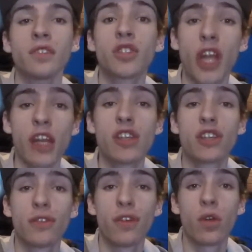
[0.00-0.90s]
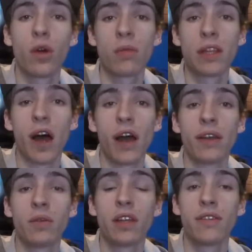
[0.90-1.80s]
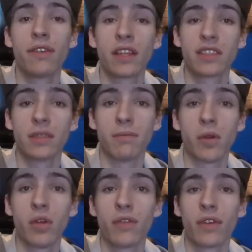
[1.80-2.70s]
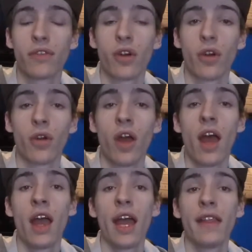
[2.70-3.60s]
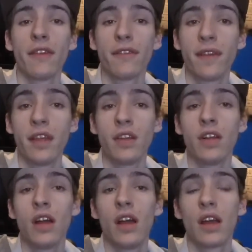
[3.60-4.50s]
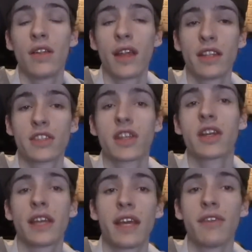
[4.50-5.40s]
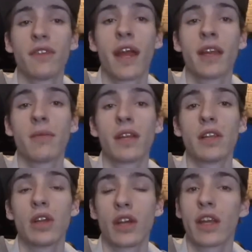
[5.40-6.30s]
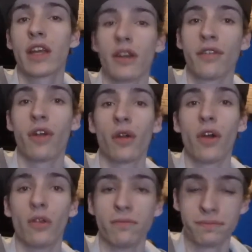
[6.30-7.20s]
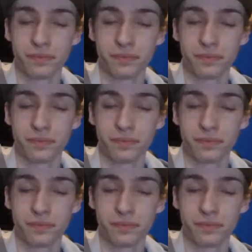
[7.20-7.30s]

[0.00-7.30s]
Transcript: changes your photo up a lot, and it really affects the mood of your photo and the feel that it's going to give anybody looking at your photo.